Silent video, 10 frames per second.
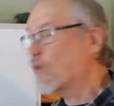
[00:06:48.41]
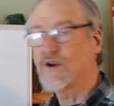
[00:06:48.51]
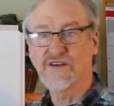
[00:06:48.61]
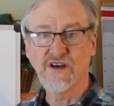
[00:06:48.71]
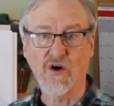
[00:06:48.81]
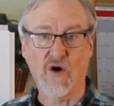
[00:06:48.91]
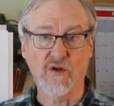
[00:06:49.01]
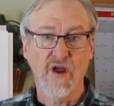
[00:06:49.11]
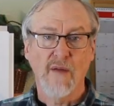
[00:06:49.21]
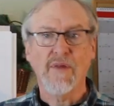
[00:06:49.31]
quartz and
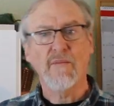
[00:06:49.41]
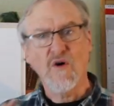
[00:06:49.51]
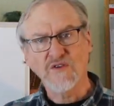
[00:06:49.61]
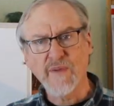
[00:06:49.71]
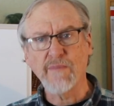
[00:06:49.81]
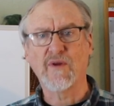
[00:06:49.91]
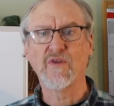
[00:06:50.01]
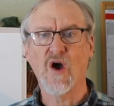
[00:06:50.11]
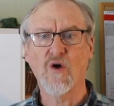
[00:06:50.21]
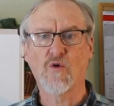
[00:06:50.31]
gold, but most
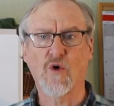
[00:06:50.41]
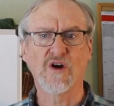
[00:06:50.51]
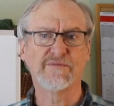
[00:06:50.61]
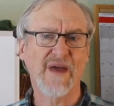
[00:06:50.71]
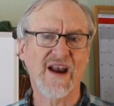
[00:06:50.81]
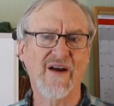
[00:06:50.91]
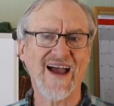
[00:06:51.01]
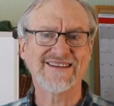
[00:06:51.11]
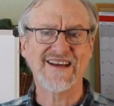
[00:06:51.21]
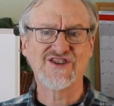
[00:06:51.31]
people know quartz better
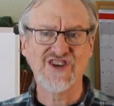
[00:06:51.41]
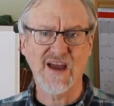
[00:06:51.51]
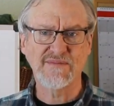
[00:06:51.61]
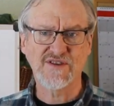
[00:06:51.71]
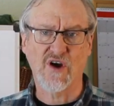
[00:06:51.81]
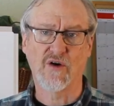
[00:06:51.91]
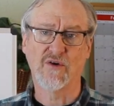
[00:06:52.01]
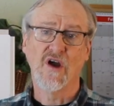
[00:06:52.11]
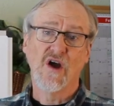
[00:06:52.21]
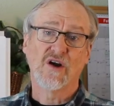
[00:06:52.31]
as a
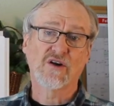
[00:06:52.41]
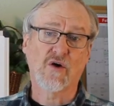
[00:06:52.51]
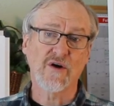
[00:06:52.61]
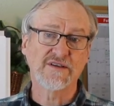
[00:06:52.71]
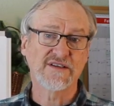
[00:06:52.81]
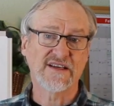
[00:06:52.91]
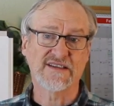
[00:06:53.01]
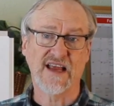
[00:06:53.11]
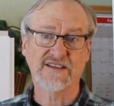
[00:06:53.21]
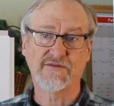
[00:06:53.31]
gemstone. Quartz is
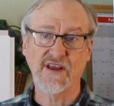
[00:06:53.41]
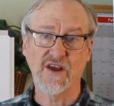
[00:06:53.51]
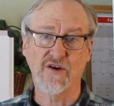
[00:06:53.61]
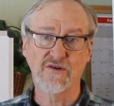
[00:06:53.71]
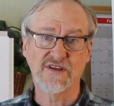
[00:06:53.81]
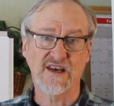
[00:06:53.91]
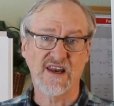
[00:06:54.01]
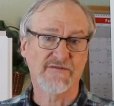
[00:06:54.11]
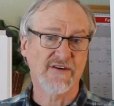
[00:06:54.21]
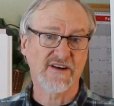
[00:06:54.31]
extensively used
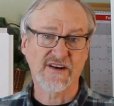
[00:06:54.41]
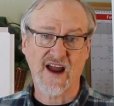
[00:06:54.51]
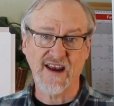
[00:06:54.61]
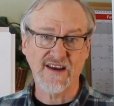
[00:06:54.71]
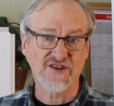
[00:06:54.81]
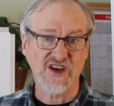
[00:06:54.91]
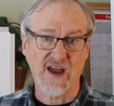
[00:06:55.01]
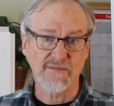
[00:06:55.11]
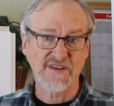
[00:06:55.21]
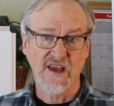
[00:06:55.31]
in different kind of
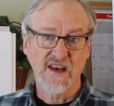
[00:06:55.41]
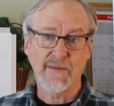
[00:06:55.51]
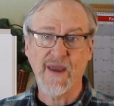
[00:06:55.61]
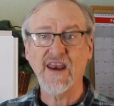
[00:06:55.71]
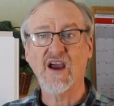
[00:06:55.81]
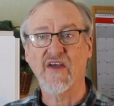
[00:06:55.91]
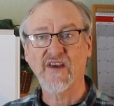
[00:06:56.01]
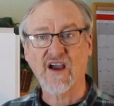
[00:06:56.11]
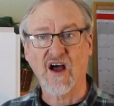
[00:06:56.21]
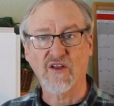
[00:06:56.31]
gems depending on
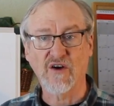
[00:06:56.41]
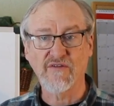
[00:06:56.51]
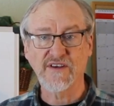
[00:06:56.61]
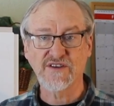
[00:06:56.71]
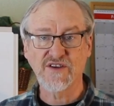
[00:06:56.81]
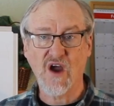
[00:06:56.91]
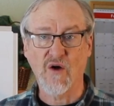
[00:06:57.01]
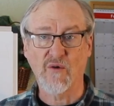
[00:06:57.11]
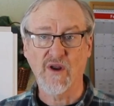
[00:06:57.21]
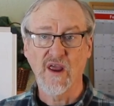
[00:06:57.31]
the color of the
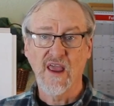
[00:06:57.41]
stone.